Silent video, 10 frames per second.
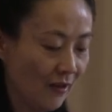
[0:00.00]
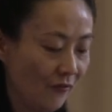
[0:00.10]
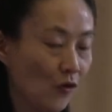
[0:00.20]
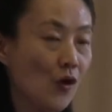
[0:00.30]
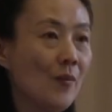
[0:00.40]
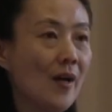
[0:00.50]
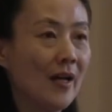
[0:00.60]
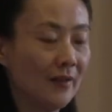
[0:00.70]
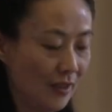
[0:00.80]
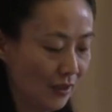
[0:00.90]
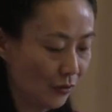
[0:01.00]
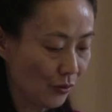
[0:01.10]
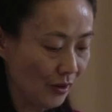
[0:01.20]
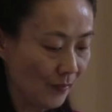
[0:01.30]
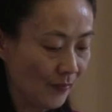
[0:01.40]
Form and
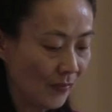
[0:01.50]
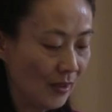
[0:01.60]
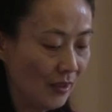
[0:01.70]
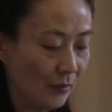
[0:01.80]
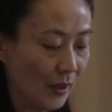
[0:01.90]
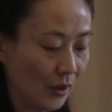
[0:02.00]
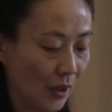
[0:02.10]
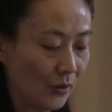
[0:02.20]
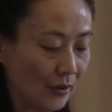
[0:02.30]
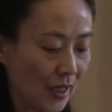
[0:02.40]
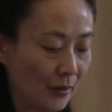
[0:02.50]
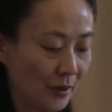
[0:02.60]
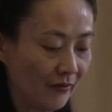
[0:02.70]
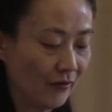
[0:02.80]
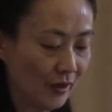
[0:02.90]
History in Rhetorical
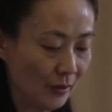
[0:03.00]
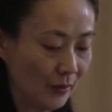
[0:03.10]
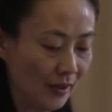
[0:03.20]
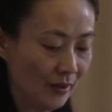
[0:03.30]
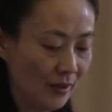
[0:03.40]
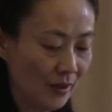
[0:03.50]
Narrative Theory,